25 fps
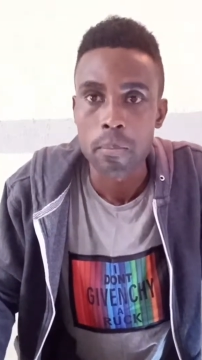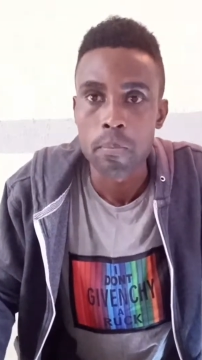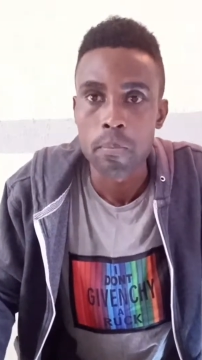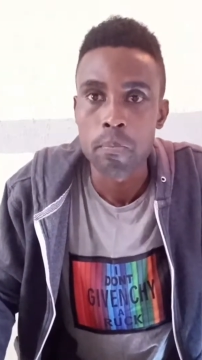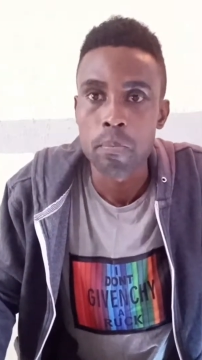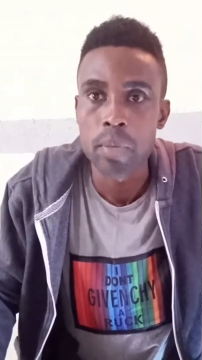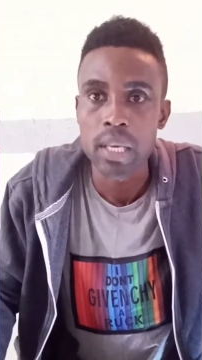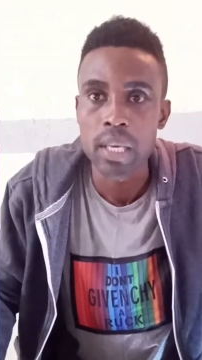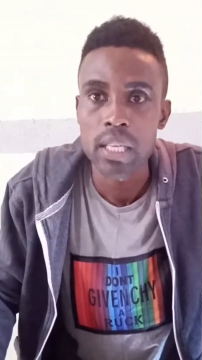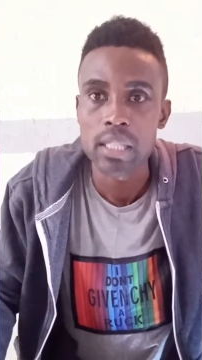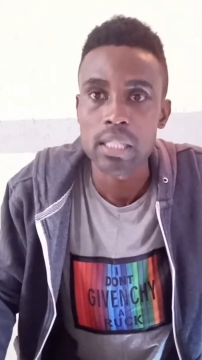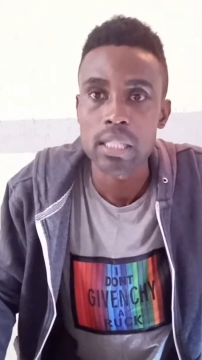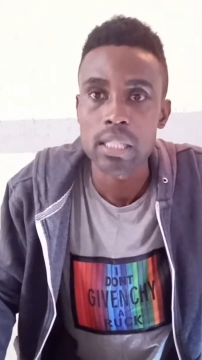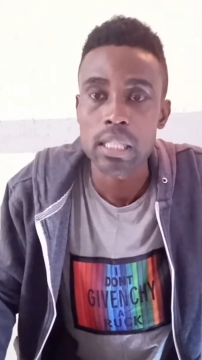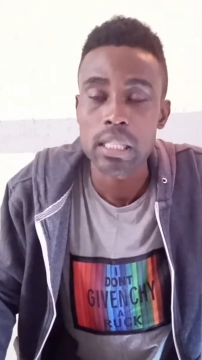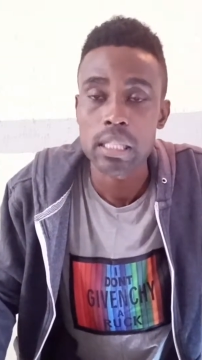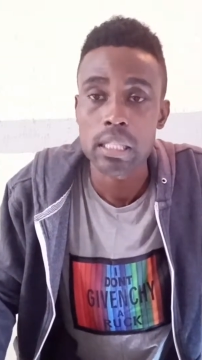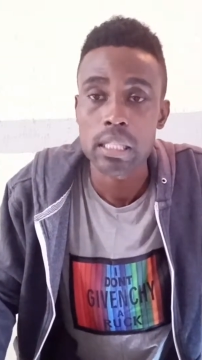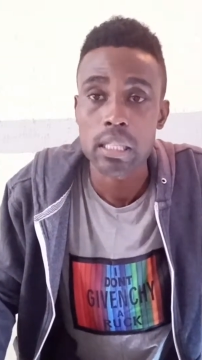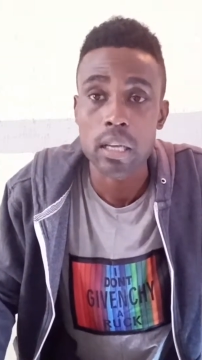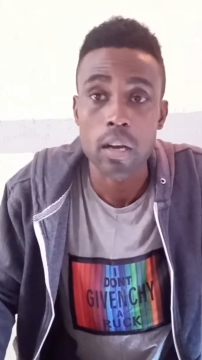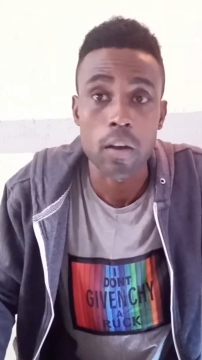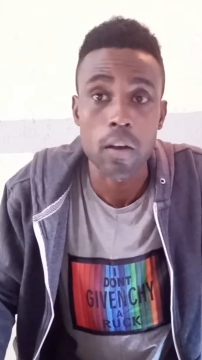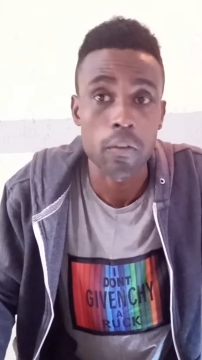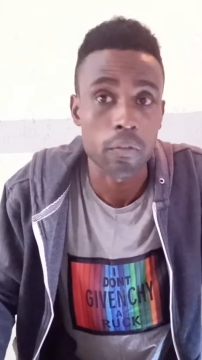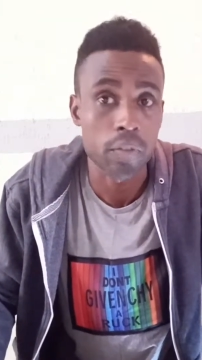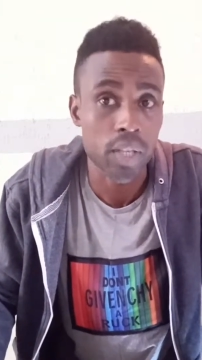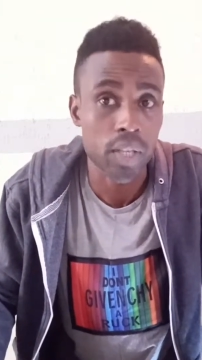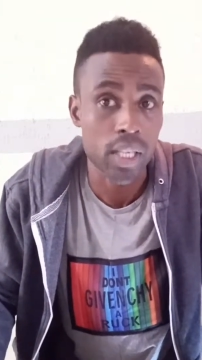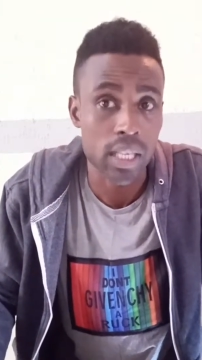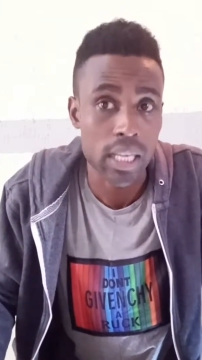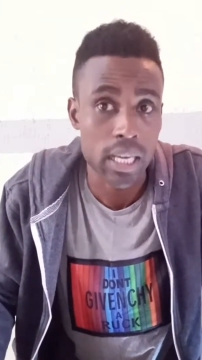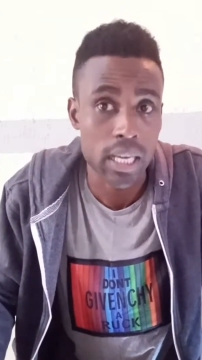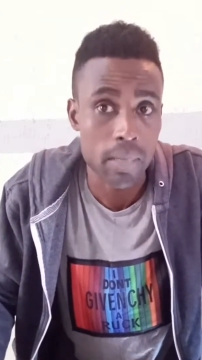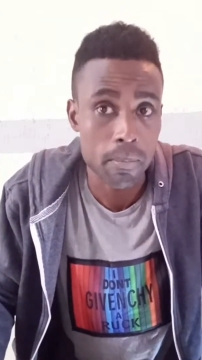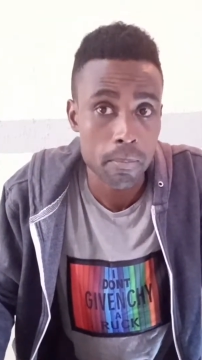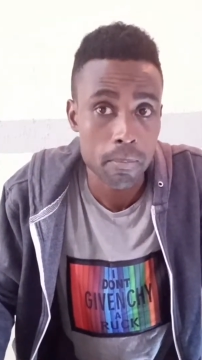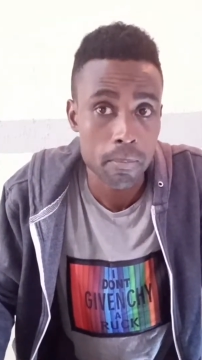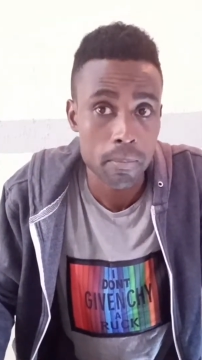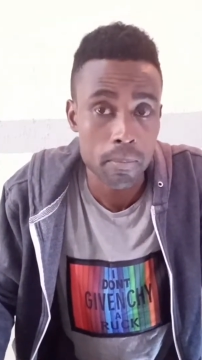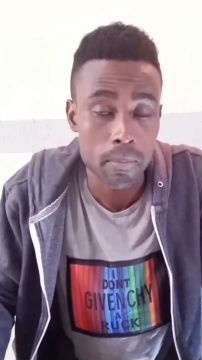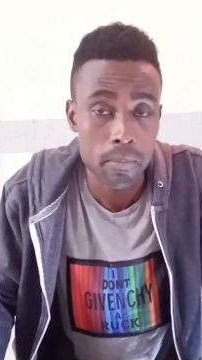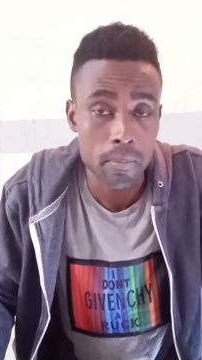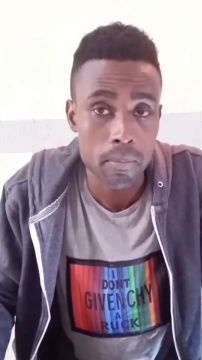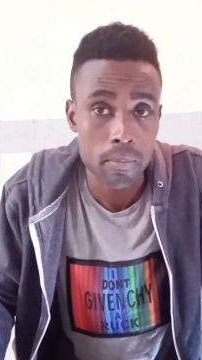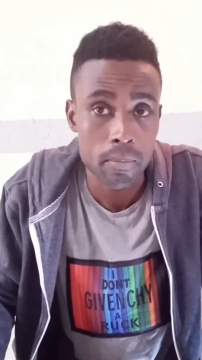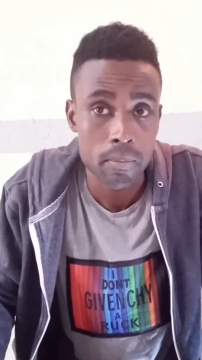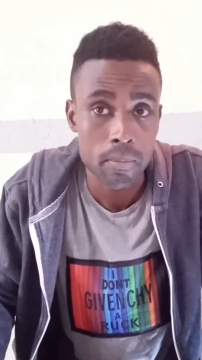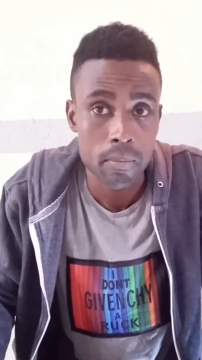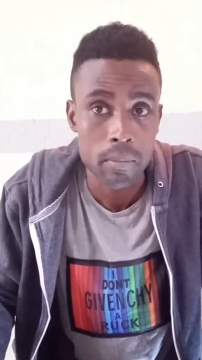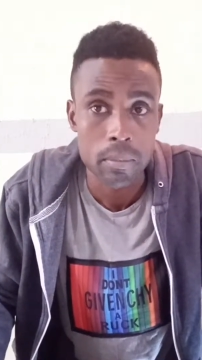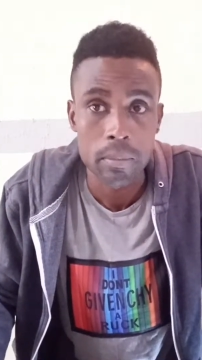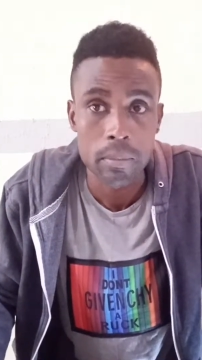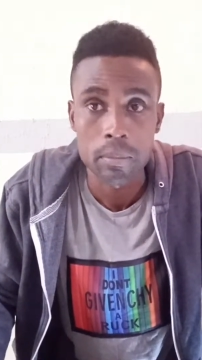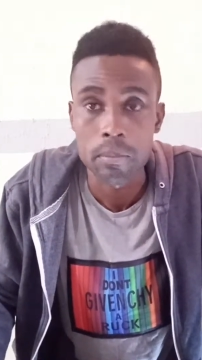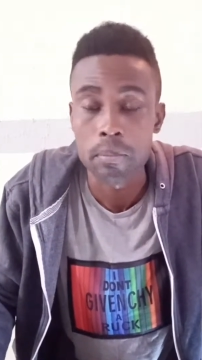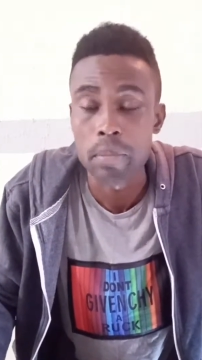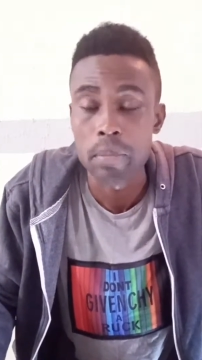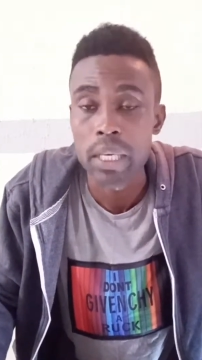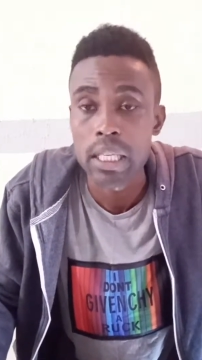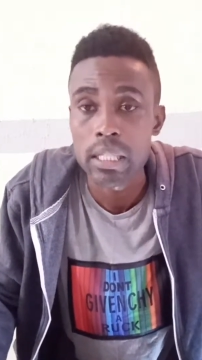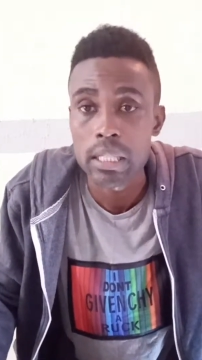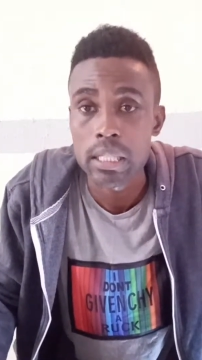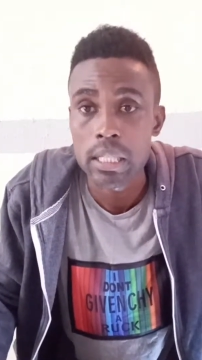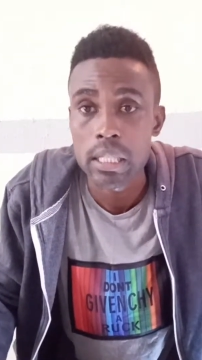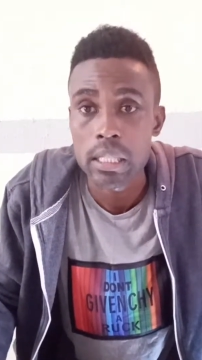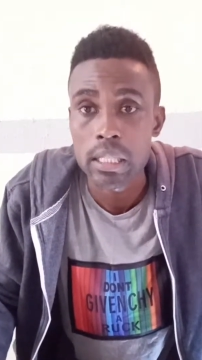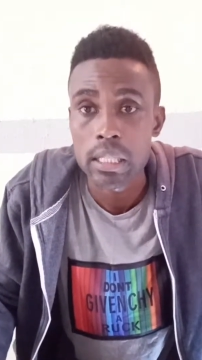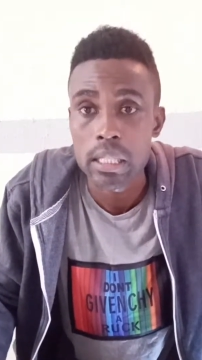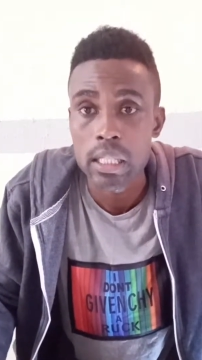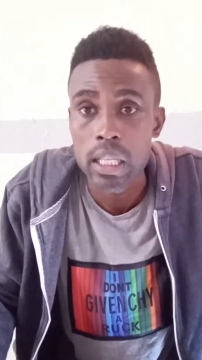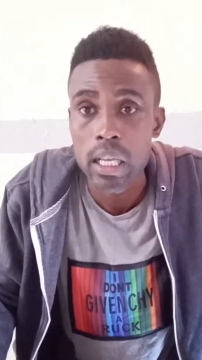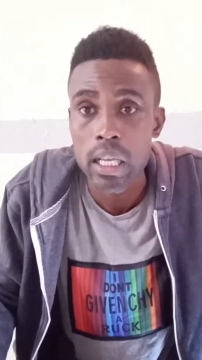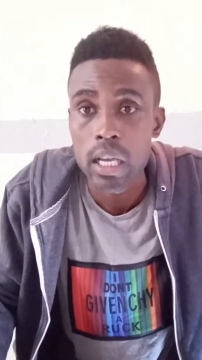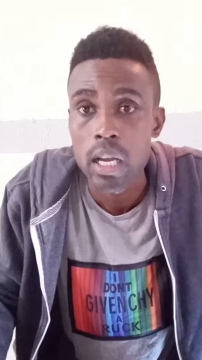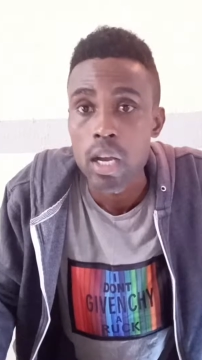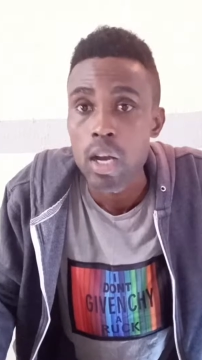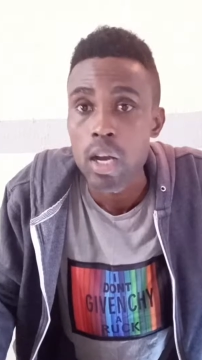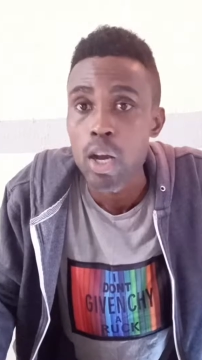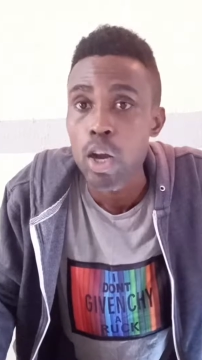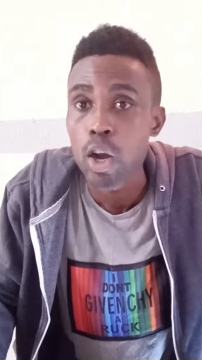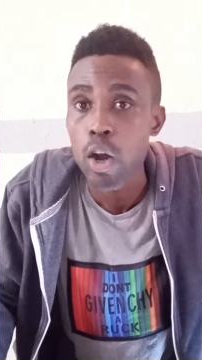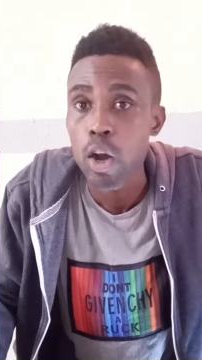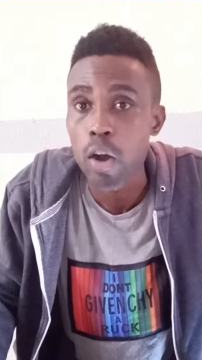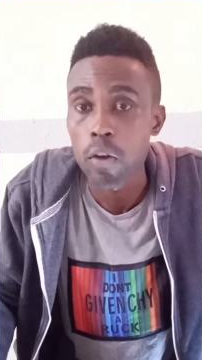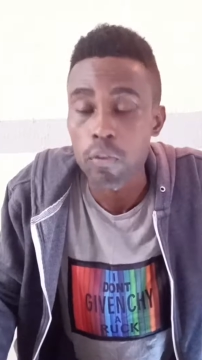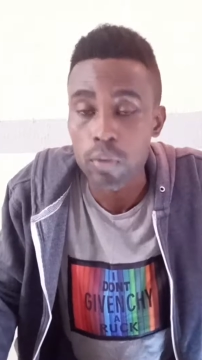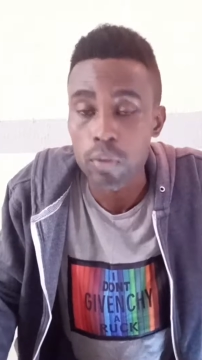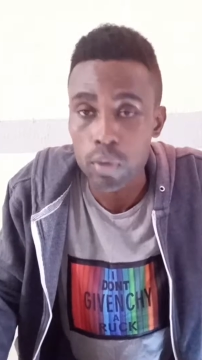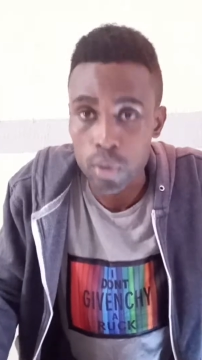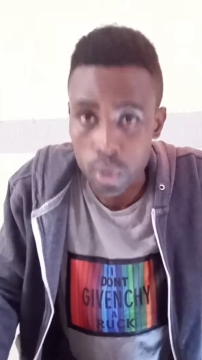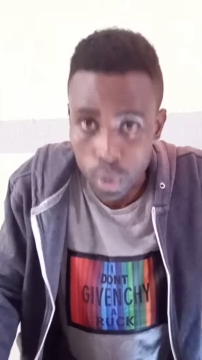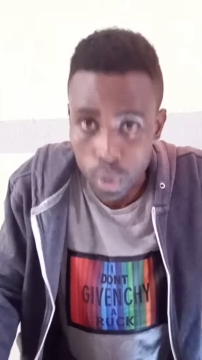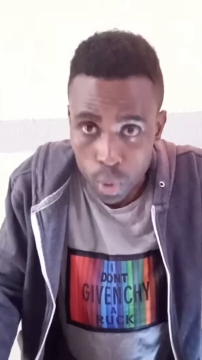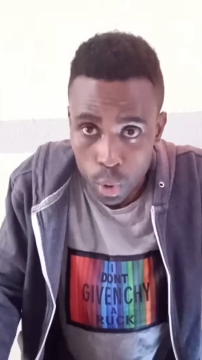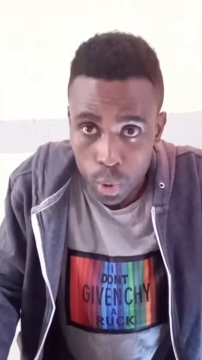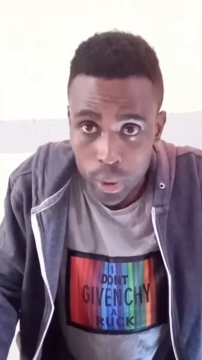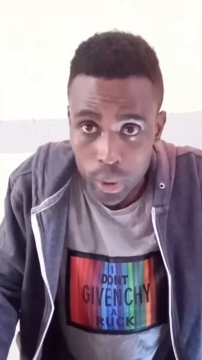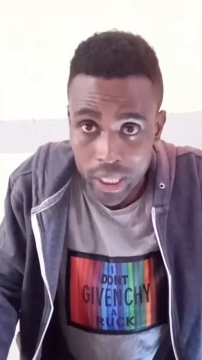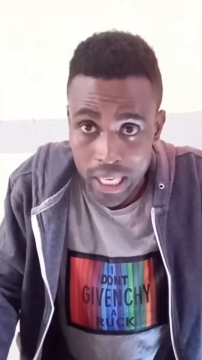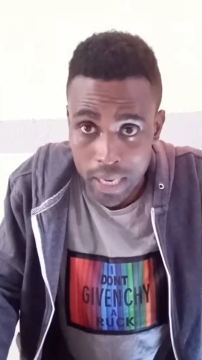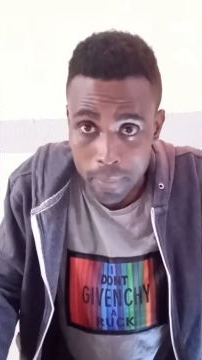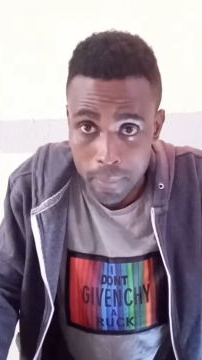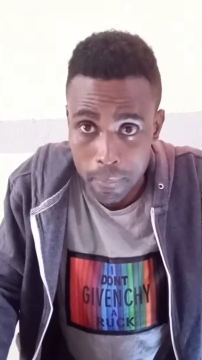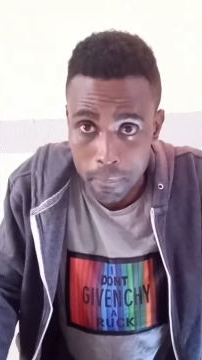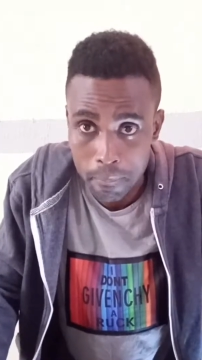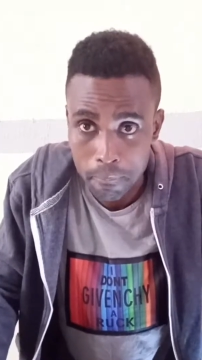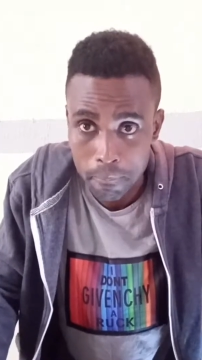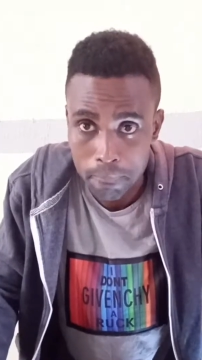pieces of yam, pieces of cocoyam.